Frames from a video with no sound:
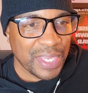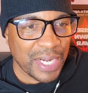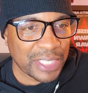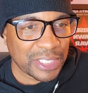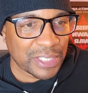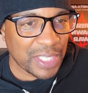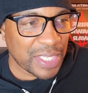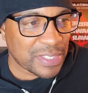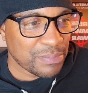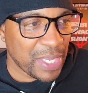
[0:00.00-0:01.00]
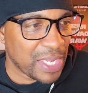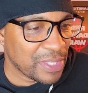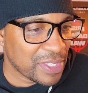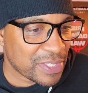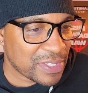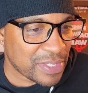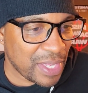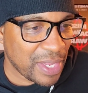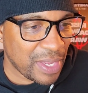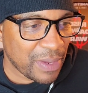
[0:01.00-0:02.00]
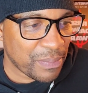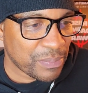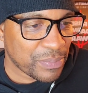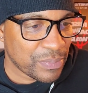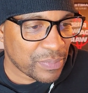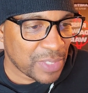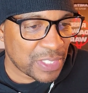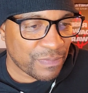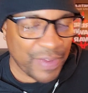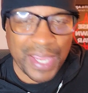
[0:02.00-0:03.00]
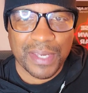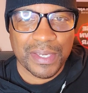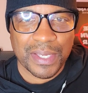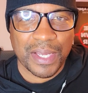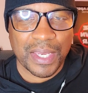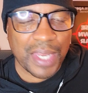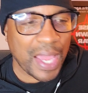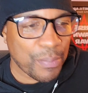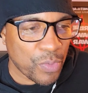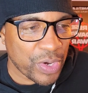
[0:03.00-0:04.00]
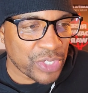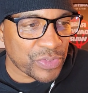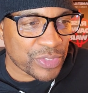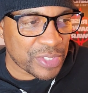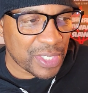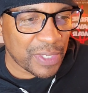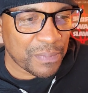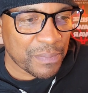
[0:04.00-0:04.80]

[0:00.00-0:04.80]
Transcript: And I think that's making this, this fight a lot more interesting.